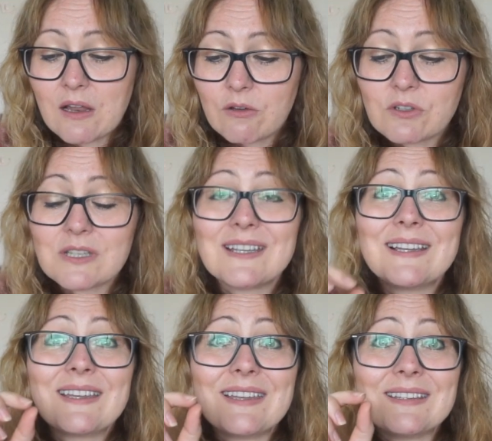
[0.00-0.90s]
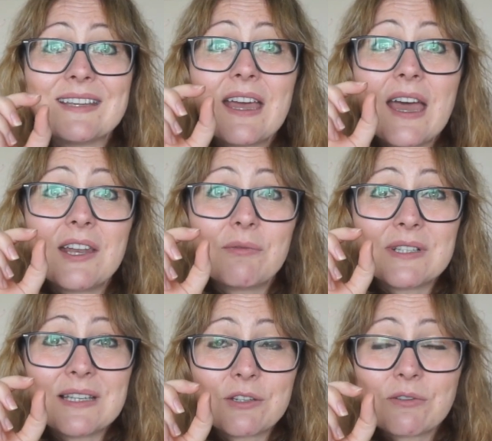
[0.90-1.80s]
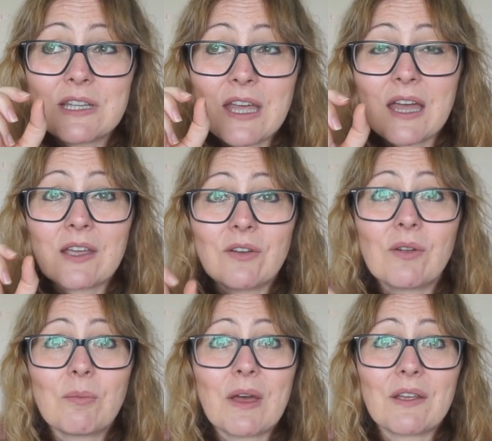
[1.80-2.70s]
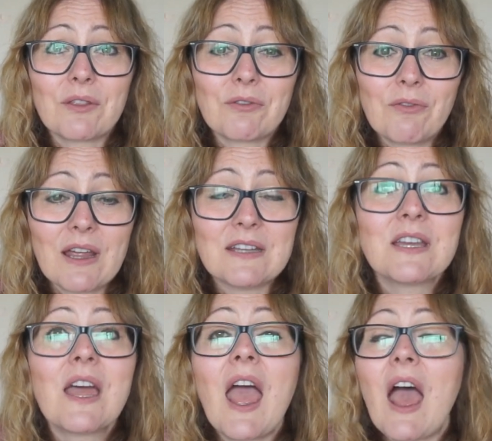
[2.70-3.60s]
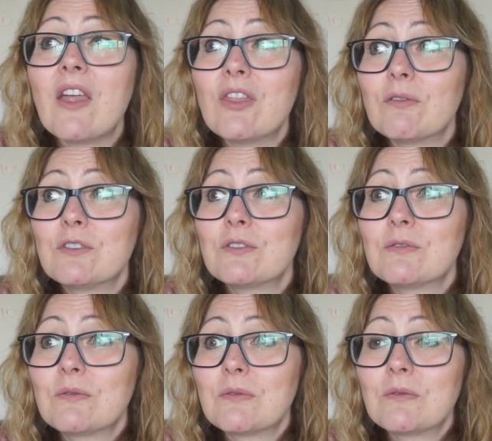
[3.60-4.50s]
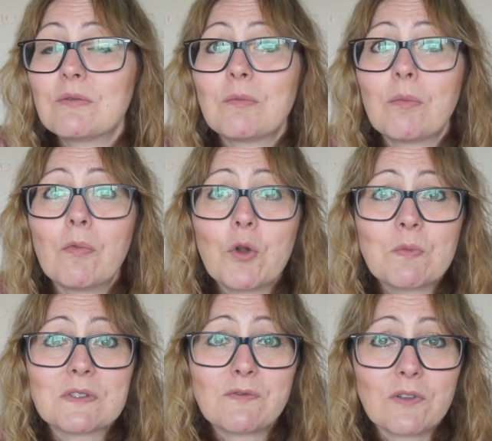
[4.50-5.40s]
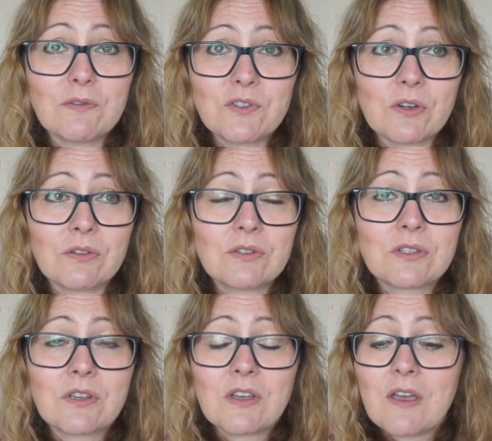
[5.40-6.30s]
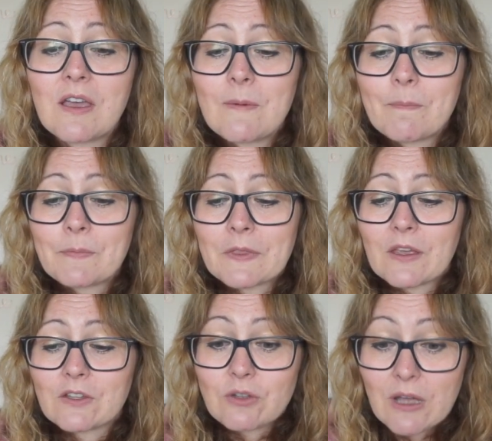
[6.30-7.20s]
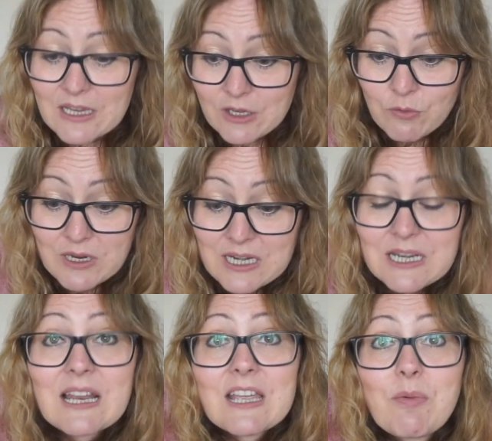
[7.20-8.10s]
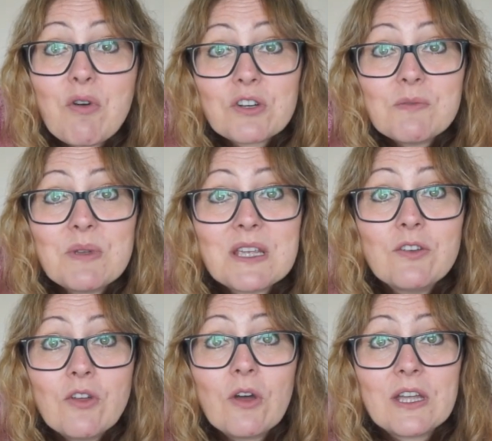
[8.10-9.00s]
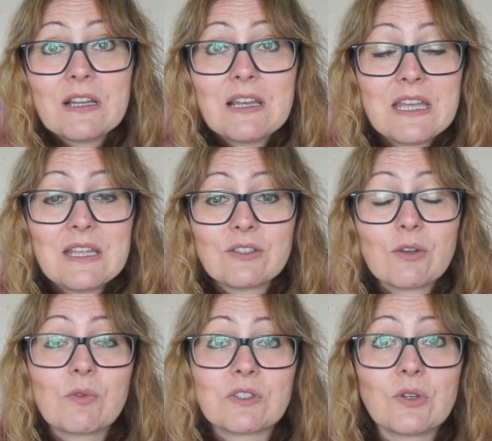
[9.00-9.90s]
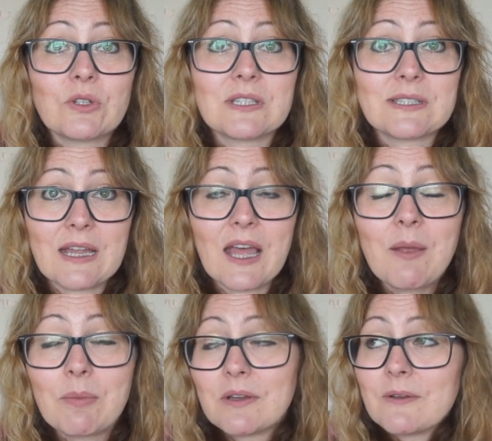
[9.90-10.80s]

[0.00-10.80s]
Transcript: I looked at her lead and it was literally hanging on by a thread and the room was full of dogs. So I like quickly like put a big knot in her lead so it wasn't gonna snap.